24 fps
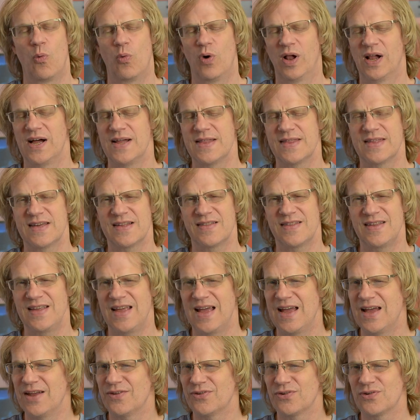Well, I think the
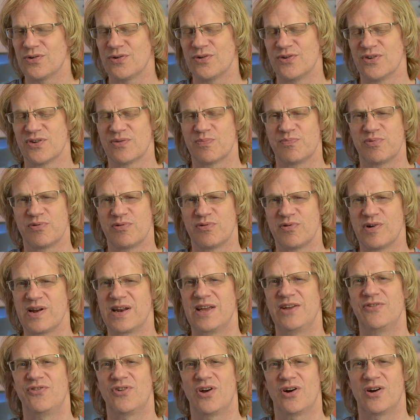answer is
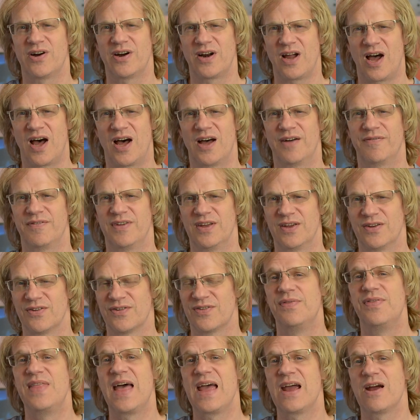pretty darn obvious.
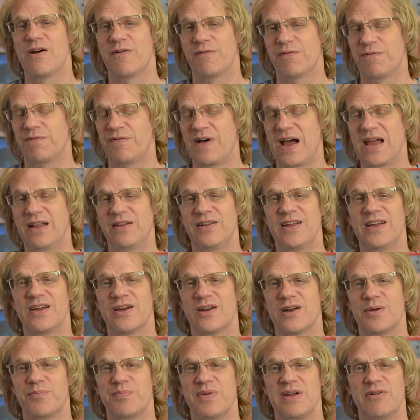They are finally
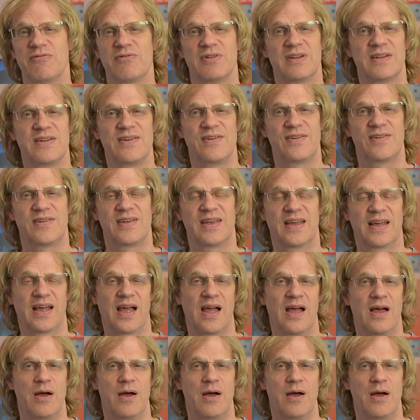going to be releasing